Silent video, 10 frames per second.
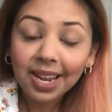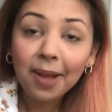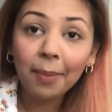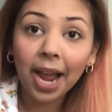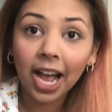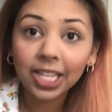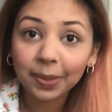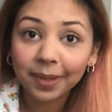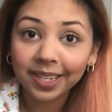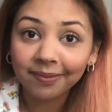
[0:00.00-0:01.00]
my
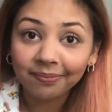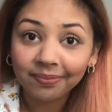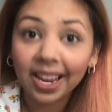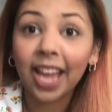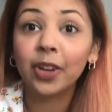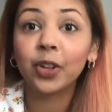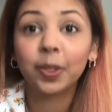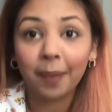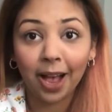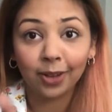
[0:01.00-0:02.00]
husband and your
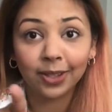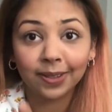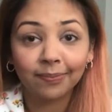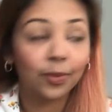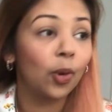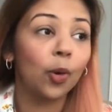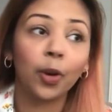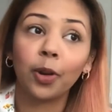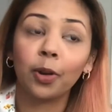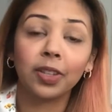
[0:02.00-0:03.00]
spouse or
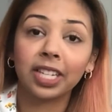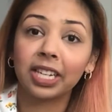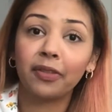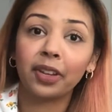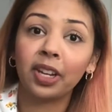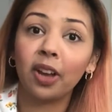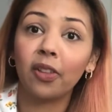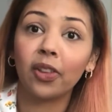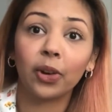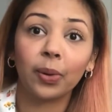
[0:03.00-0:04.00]
your significant
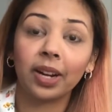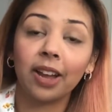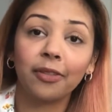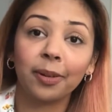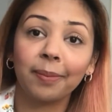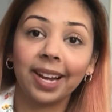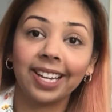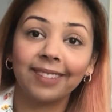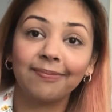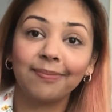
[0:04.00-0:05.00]
other or whatever
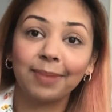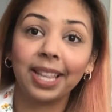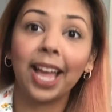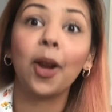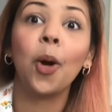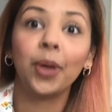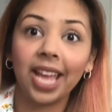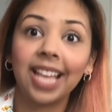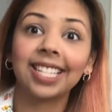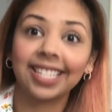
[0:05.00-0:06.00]
might be like, oh
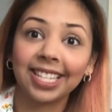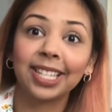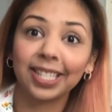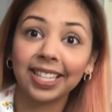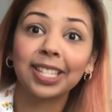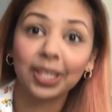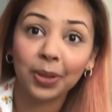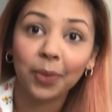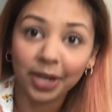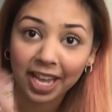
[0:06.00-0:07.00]
yes, this is the
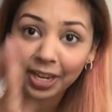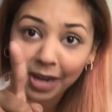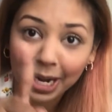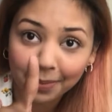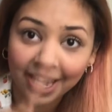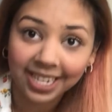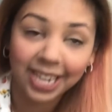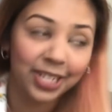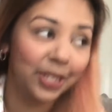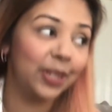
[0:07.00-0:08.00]
one that you got to pay
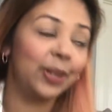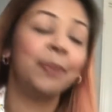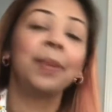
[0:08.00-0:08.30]
attention to.